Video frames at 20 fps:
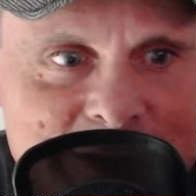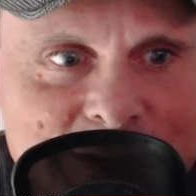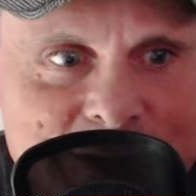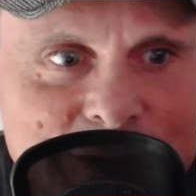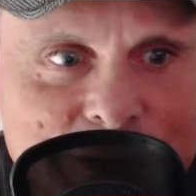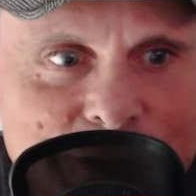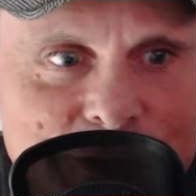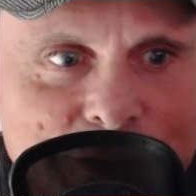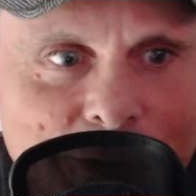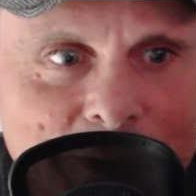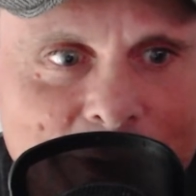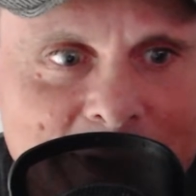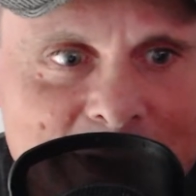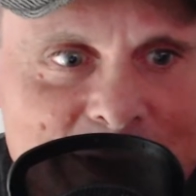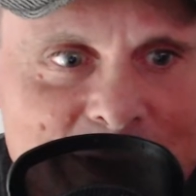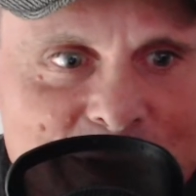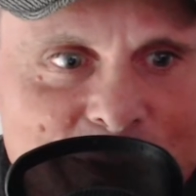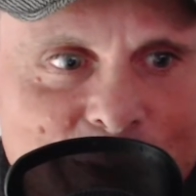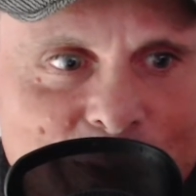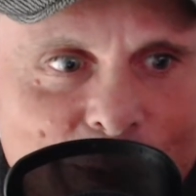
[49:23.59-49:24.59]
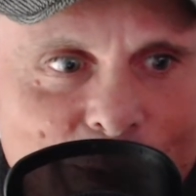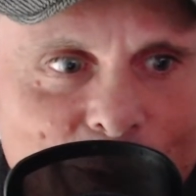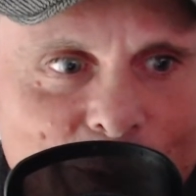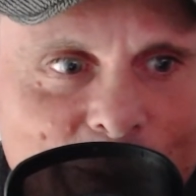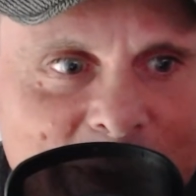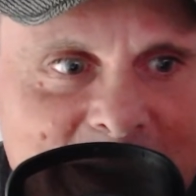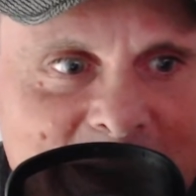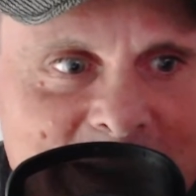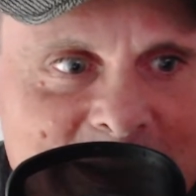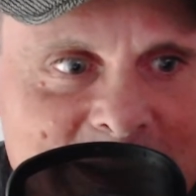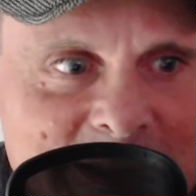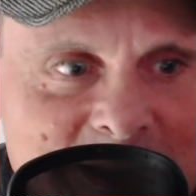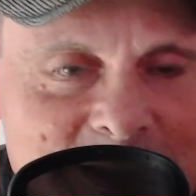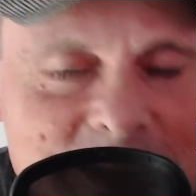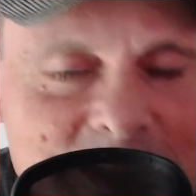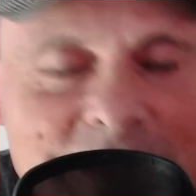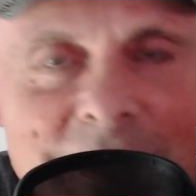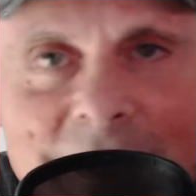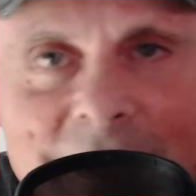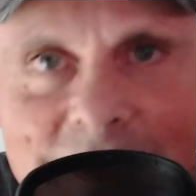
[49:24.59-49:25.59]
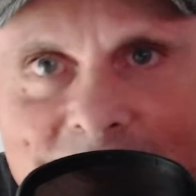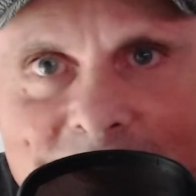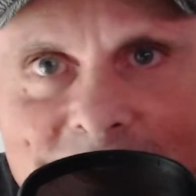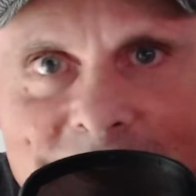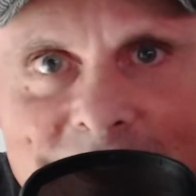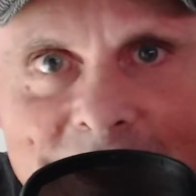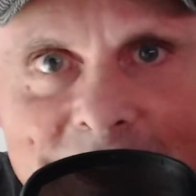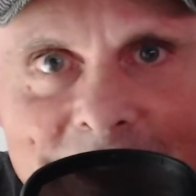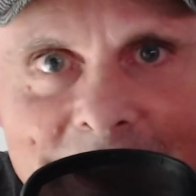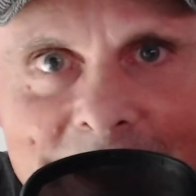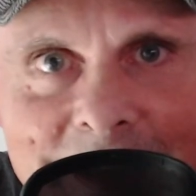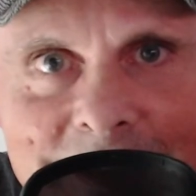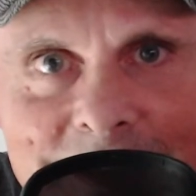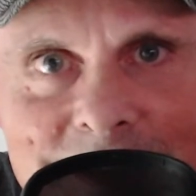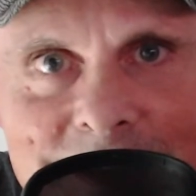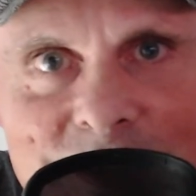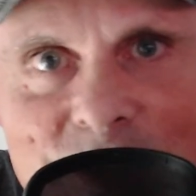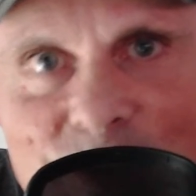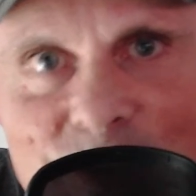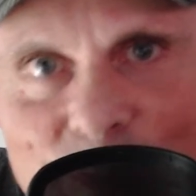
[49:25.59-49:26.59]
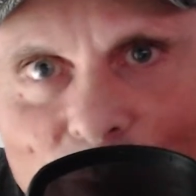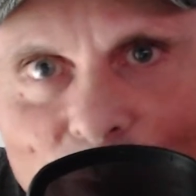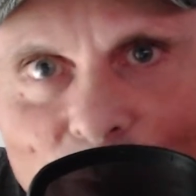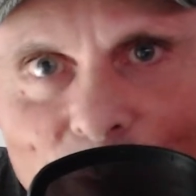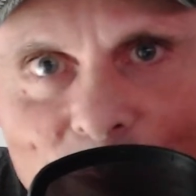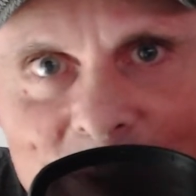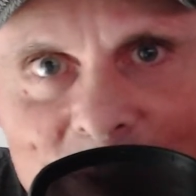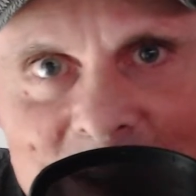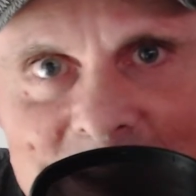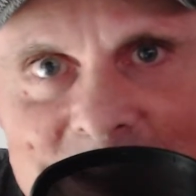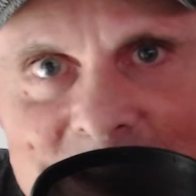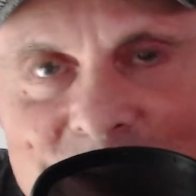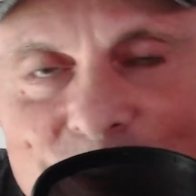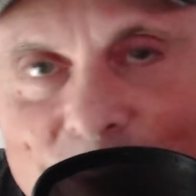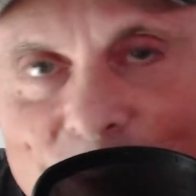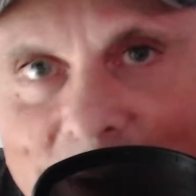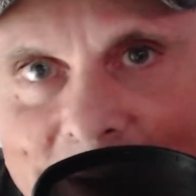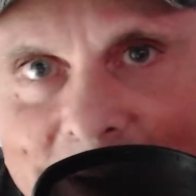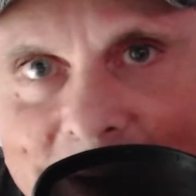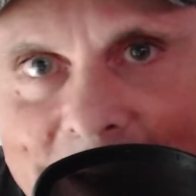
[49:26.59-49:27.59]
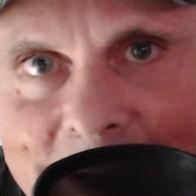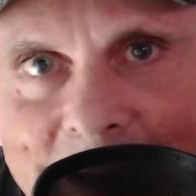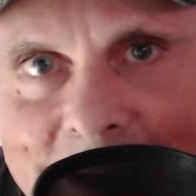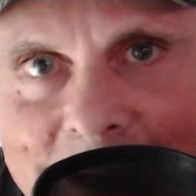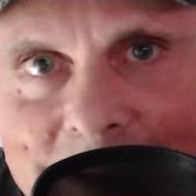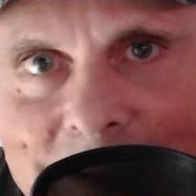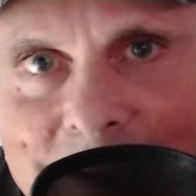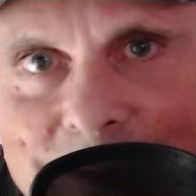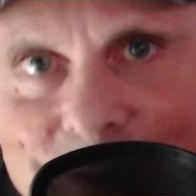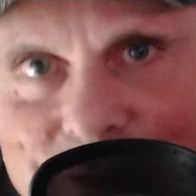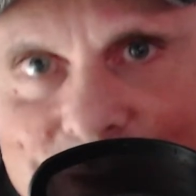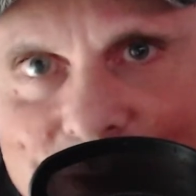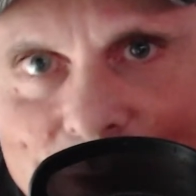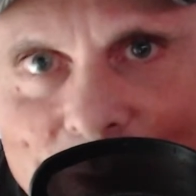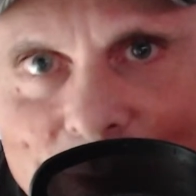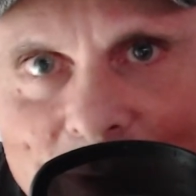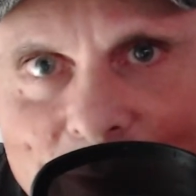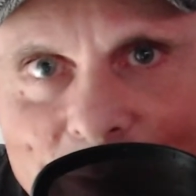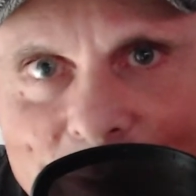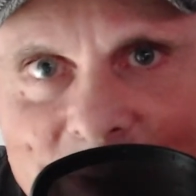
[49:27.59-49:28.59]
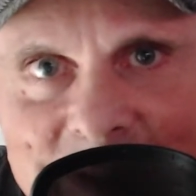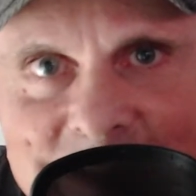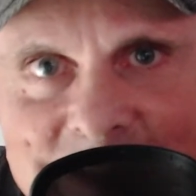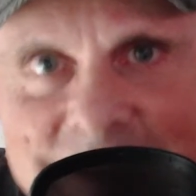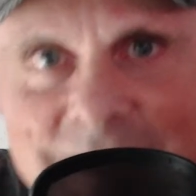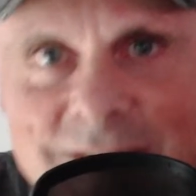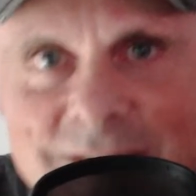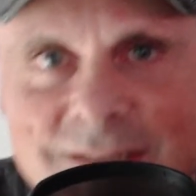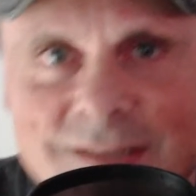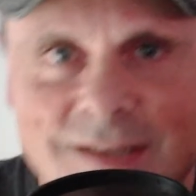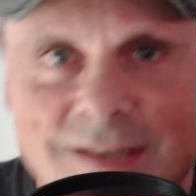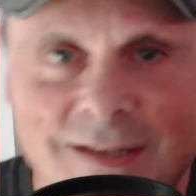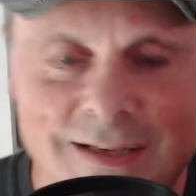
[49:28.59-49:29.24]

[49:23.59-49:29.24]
controlling the smaller winters, and then under that there's a smaller winters wearing a hat controlling the winters,